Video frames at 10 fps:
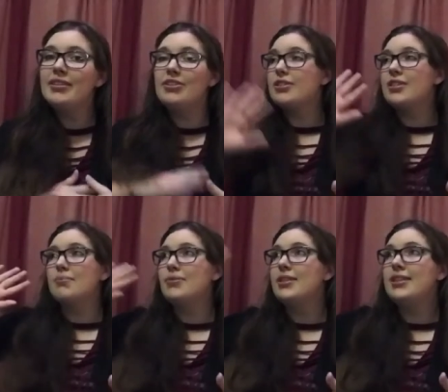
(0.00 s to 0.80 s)
just
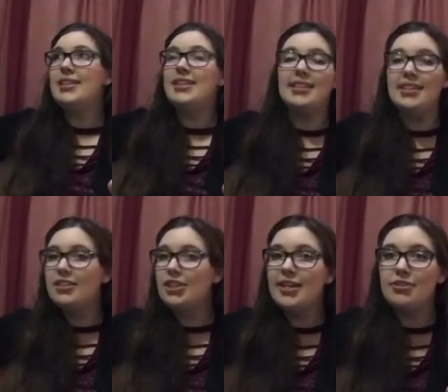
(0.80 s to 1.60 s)
completely
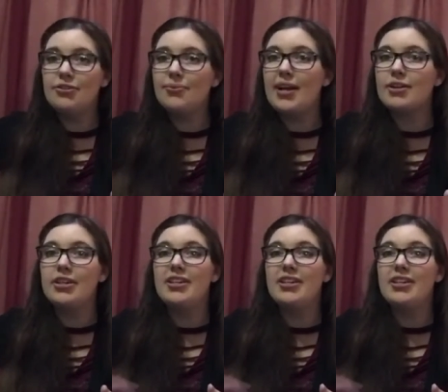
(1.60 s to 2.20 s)
change direction,